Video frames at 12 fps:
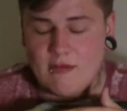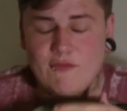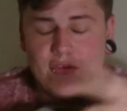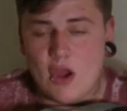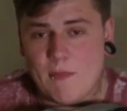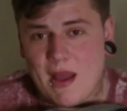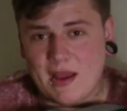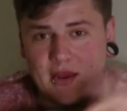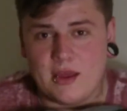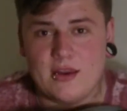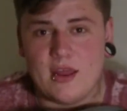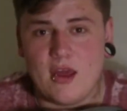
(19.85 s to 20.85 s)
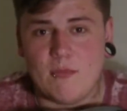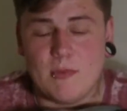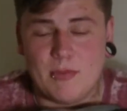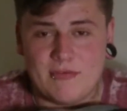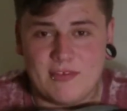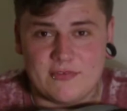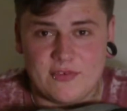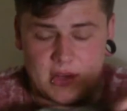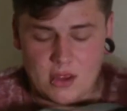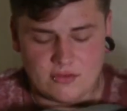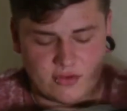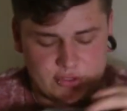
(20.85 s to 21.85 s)
if you go back in my previous
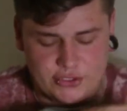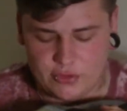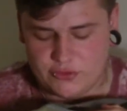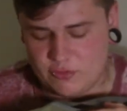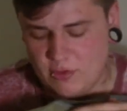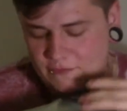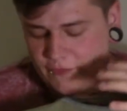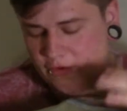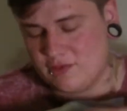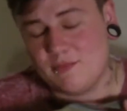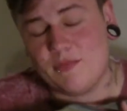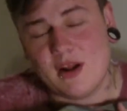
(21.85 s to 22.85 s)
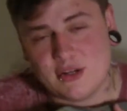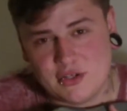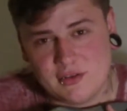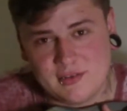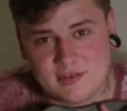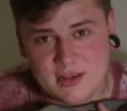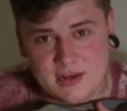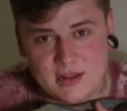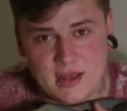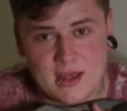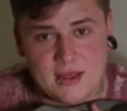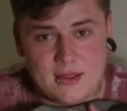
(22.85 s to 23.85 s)
videos, I showed you my first impressions and
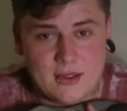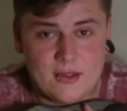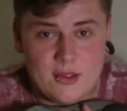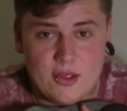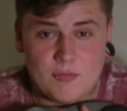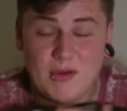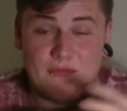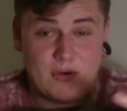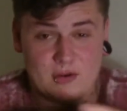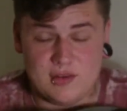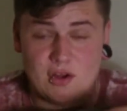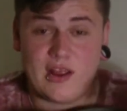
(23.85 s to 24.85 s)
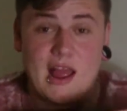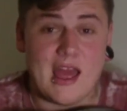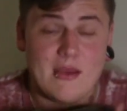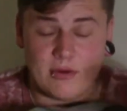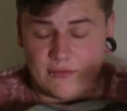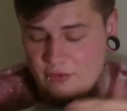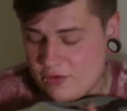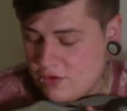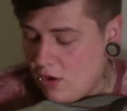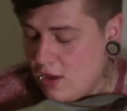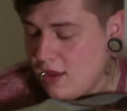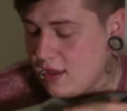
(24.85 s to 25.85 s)
my first look at it when I first
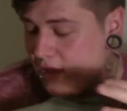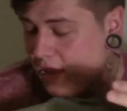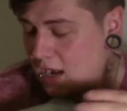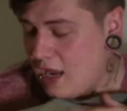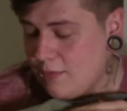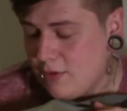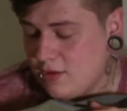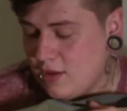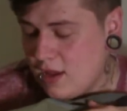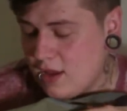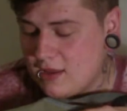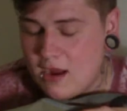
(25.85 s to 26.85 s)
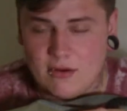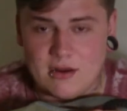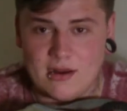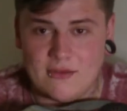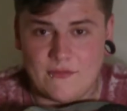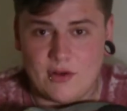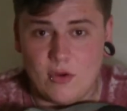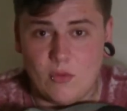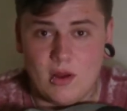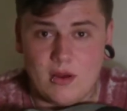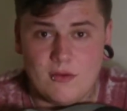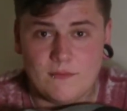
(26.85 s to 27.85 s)
got it. And I've been carrying it for a
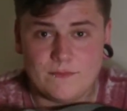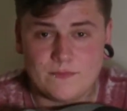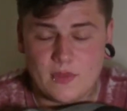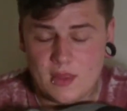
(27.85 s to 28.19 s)
little while.